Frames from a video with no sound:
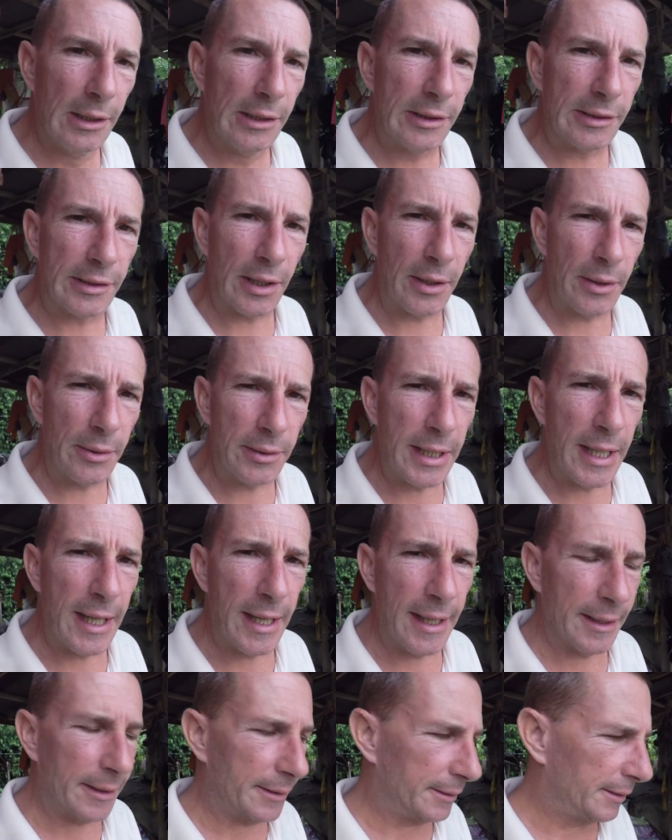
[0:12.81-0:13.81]
So
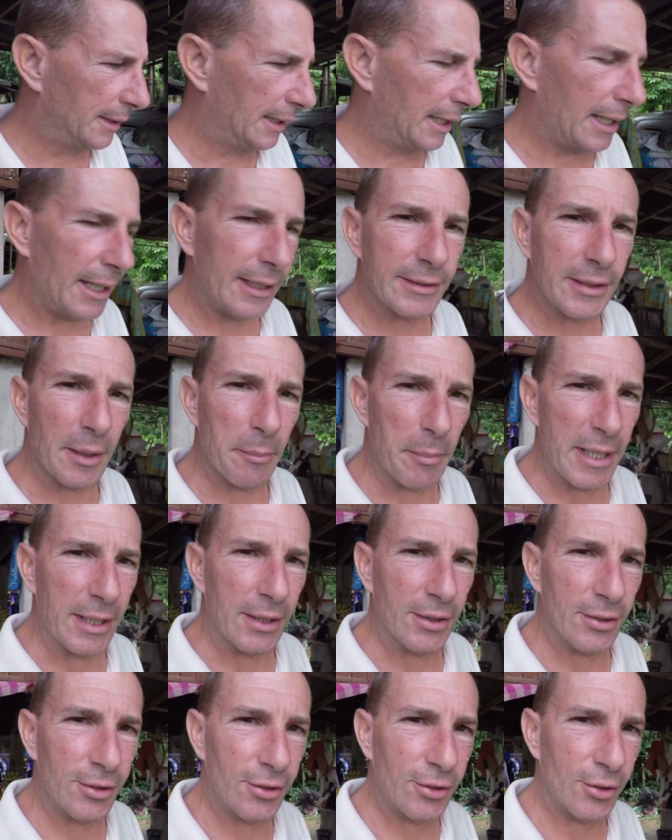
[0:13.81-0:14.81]
yeah, that's a bit
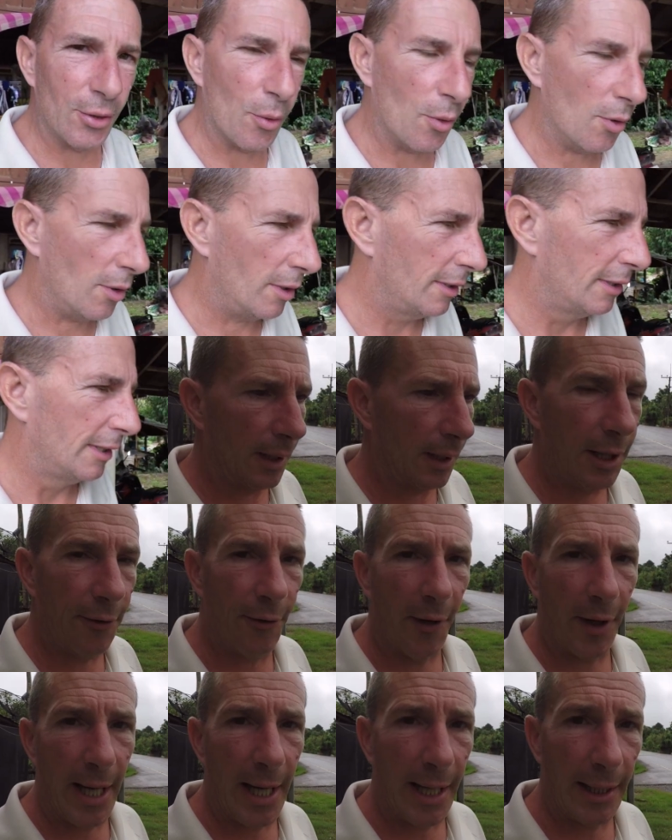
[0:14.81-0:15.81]
sore. If
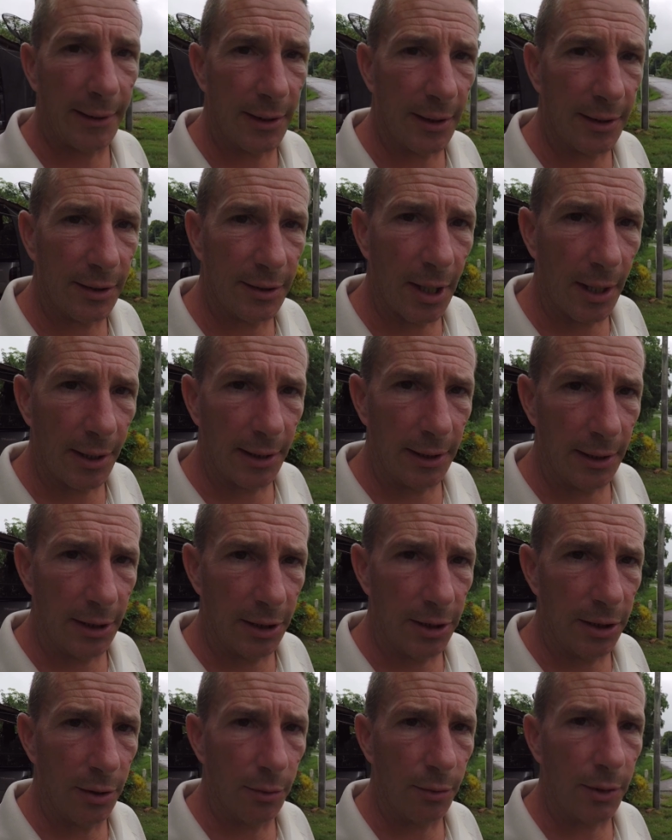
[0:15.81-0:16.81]
I'd had this done in
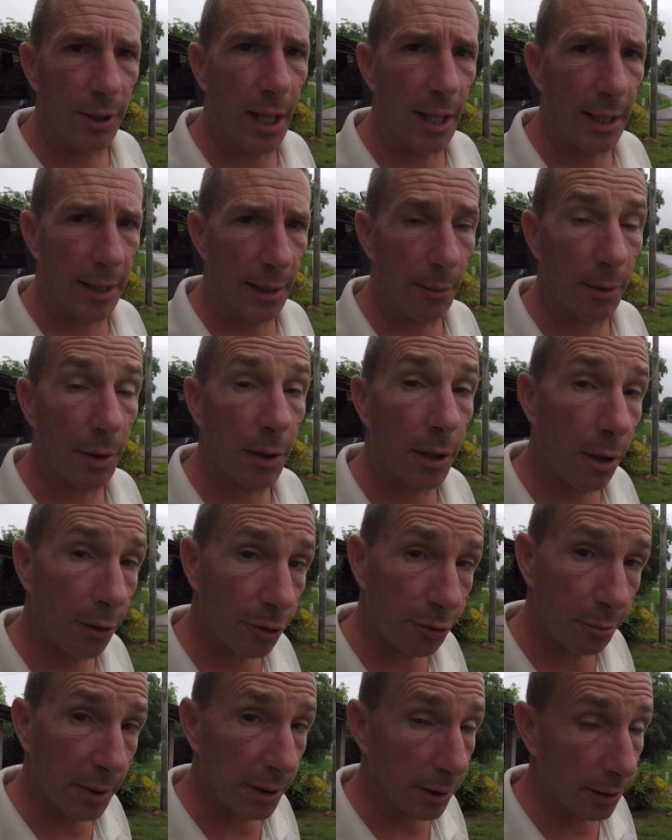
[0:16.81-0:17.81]
the UK, it would have
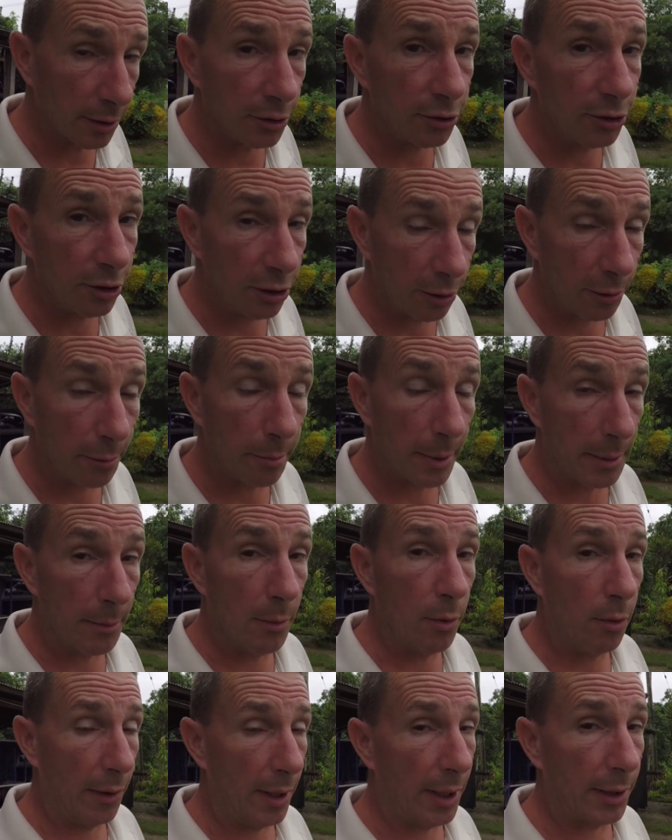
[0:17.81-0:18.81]
cost me considerably
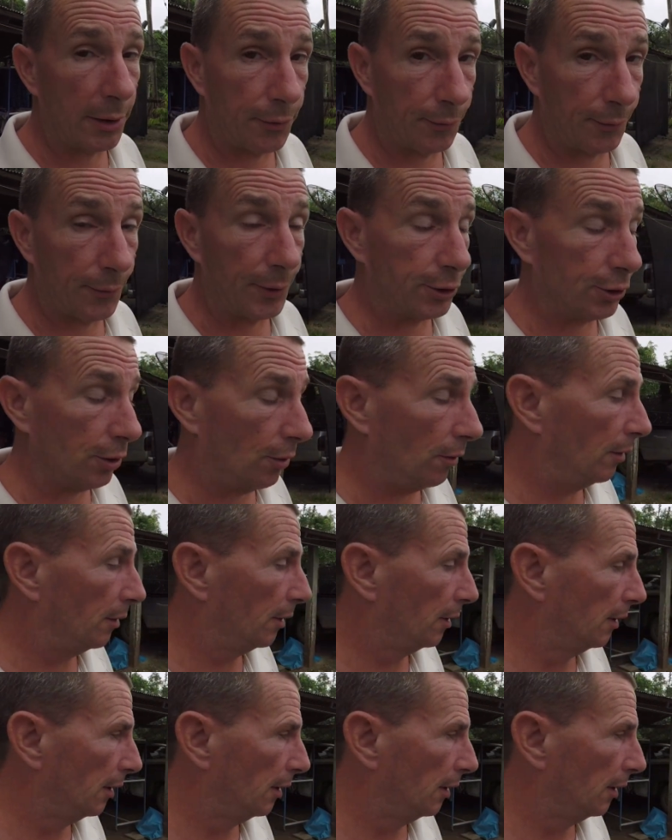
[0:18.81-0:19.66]
more, that's for sure.